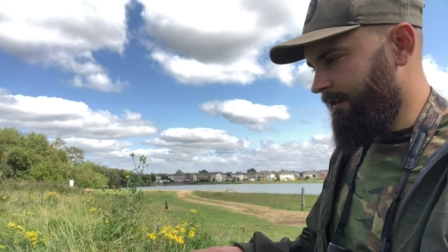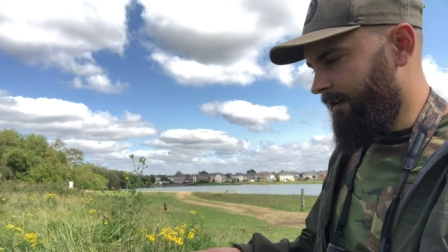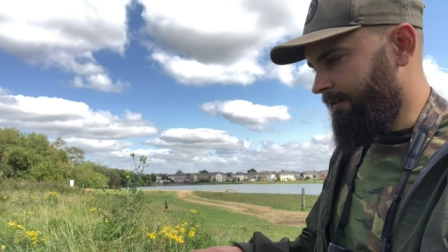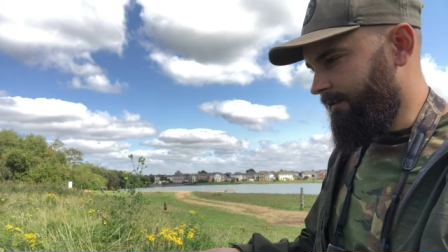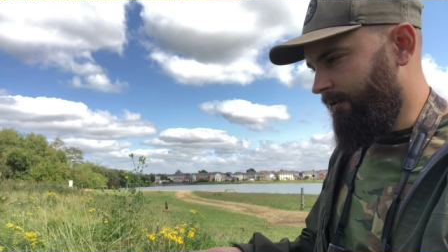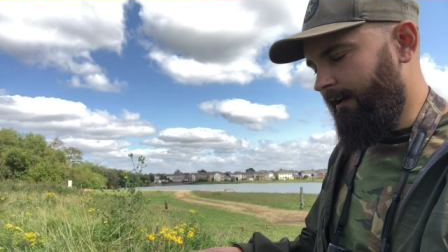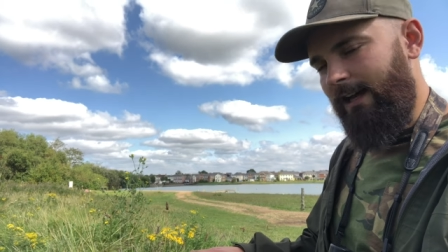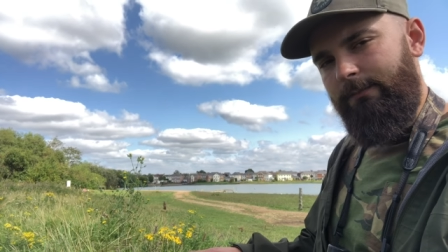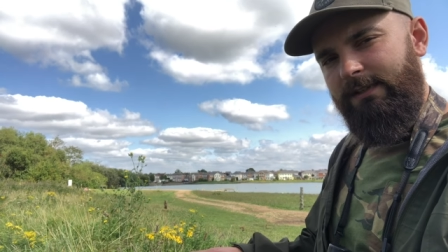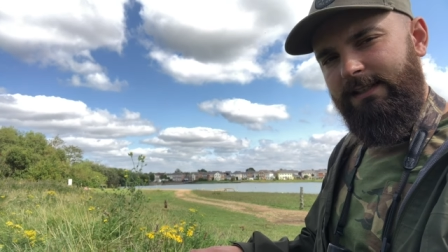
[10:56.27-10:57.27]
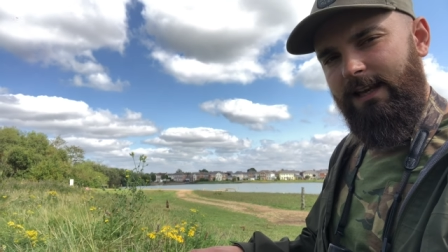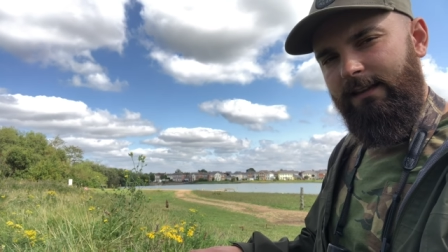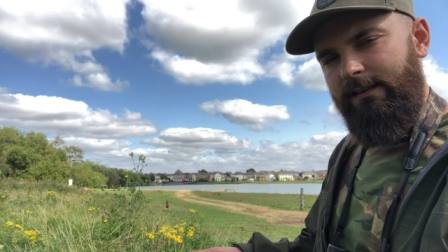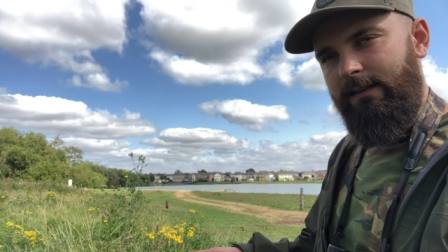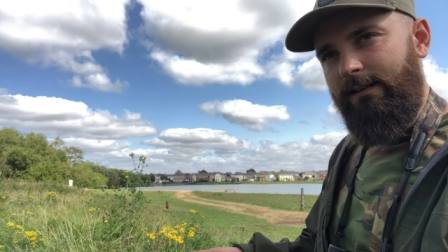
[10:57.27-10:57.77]
as it's not a habitat
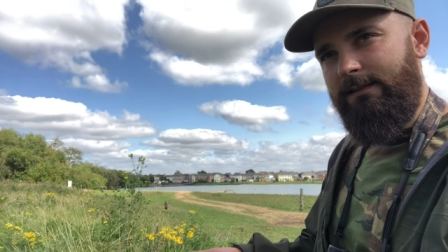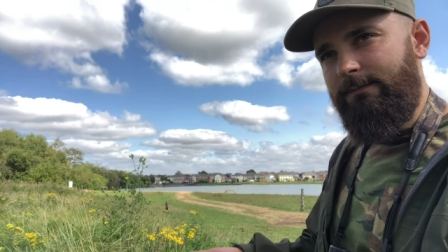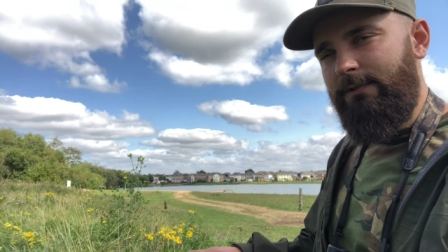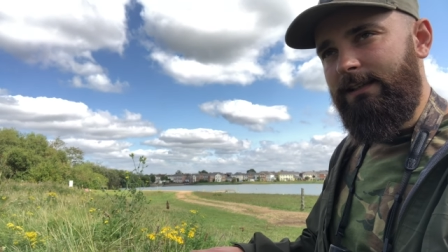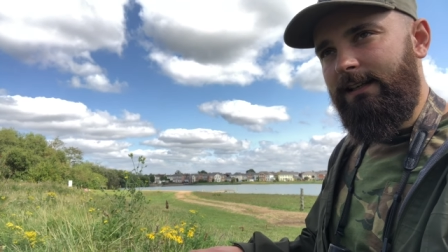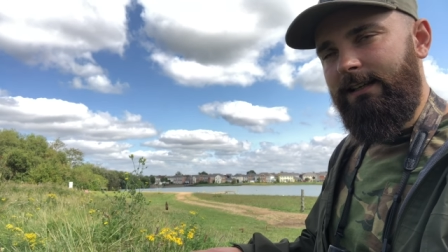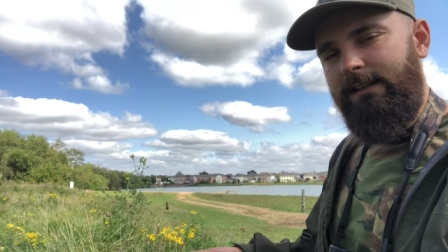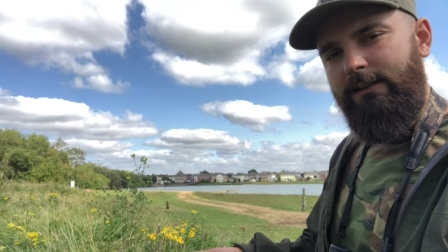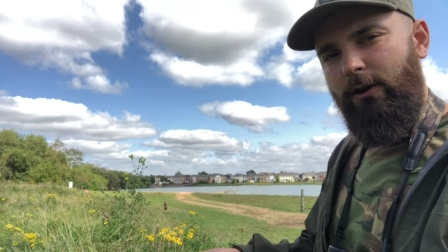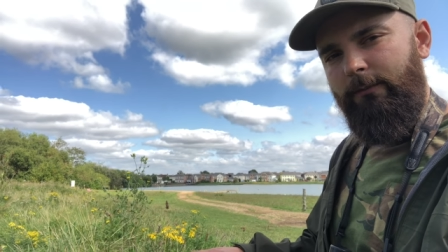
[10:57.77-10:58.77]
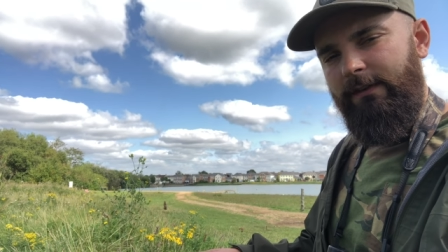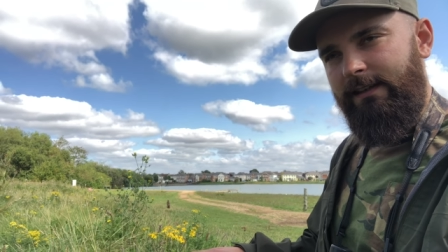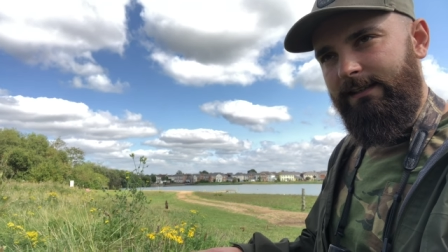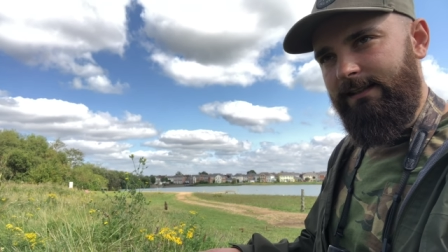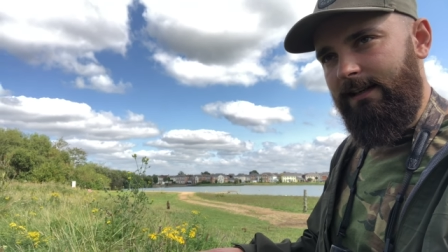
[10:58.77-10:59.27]
that's particularly common
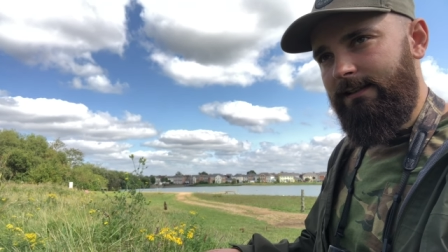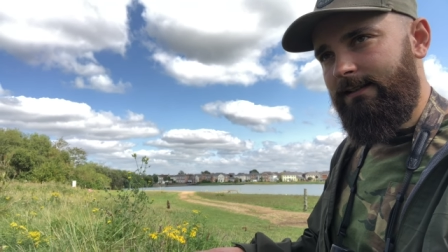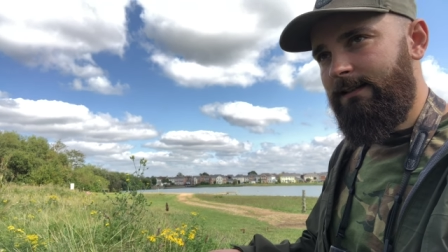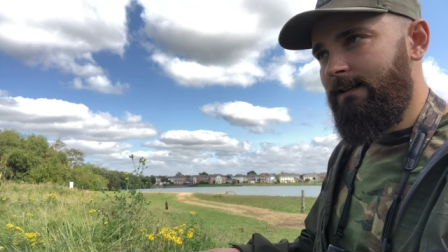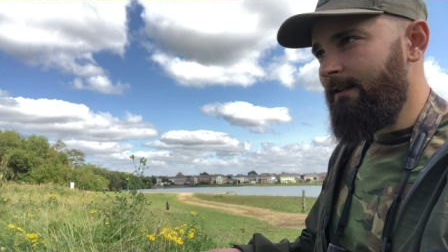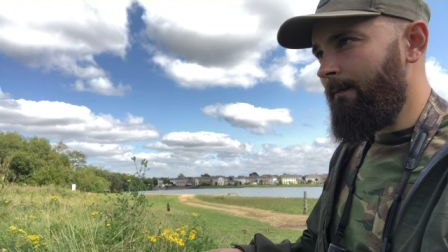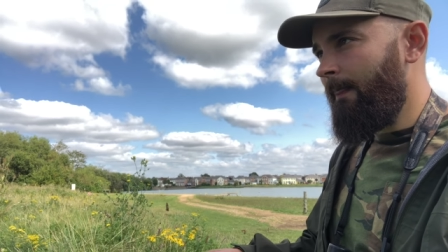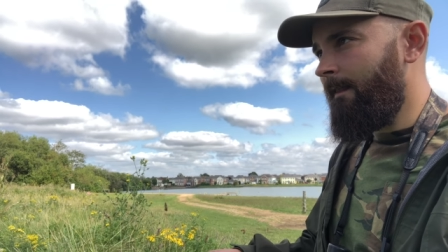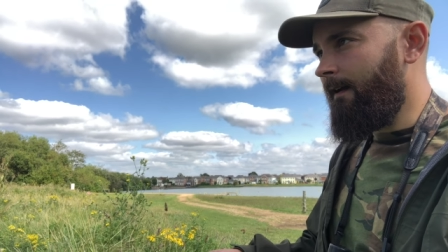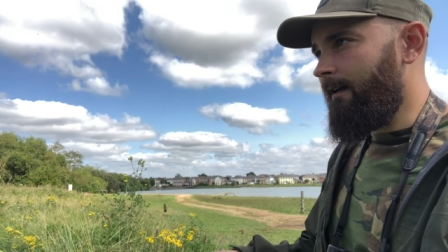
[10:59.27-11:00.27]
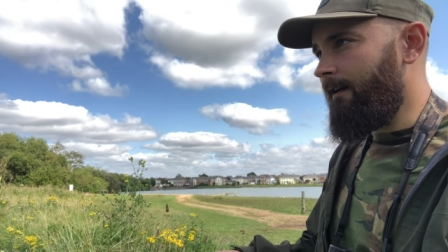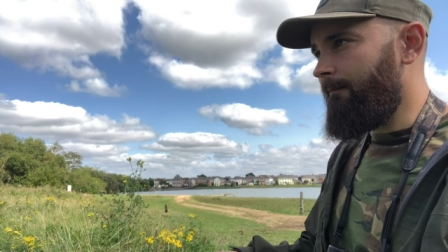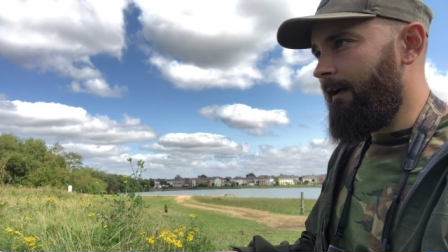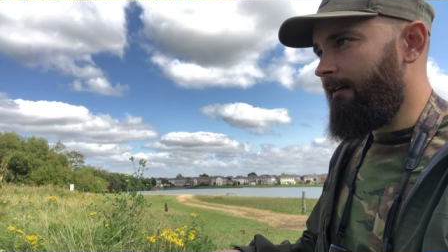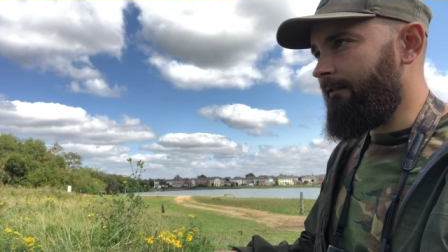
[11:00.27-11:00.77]
these days.
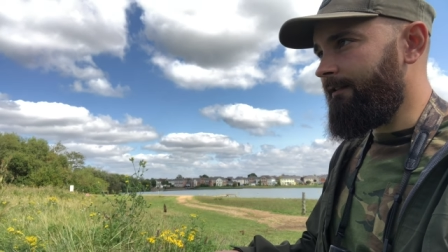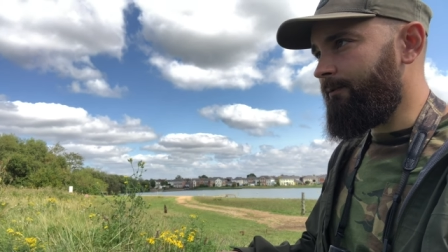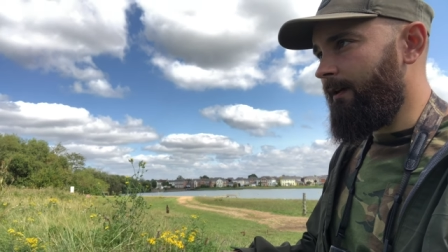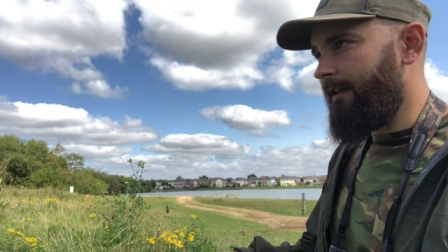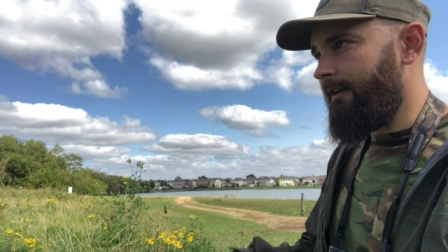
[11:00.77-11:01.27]
Um, areas where